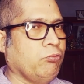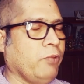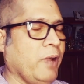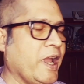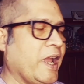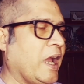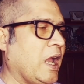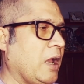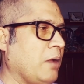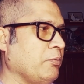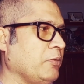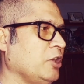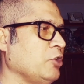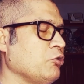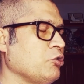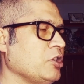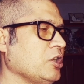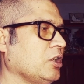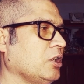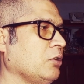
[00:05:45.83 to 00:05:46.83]
Why I'm
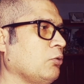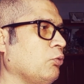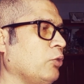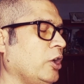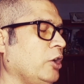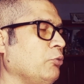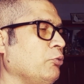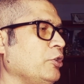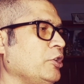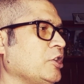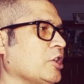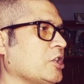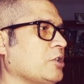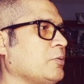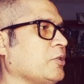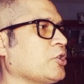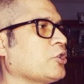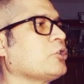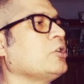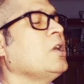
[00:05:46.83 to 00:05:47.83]
using
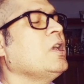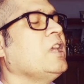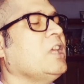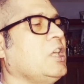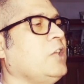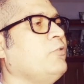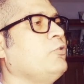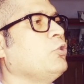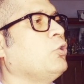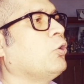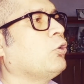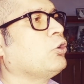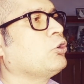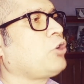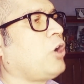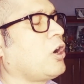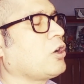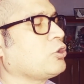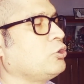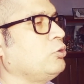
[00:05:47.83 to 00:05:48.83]
well-wishers? Because if you go
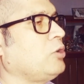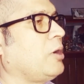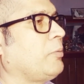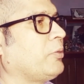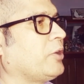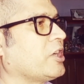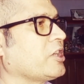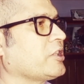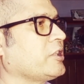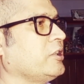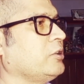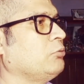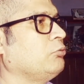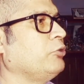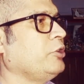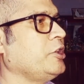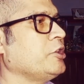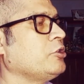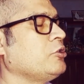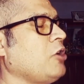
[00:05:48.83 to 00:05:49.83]
to talk to a person
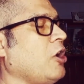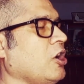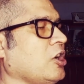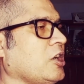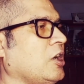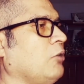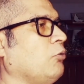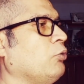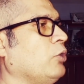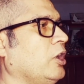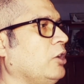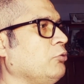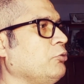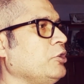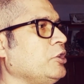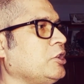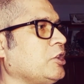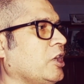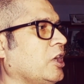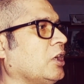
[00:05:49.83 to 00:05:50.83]
who is not a
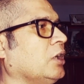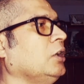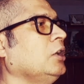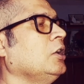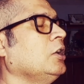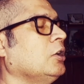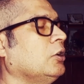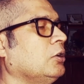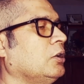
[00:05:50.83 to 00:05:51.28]
well-wisher,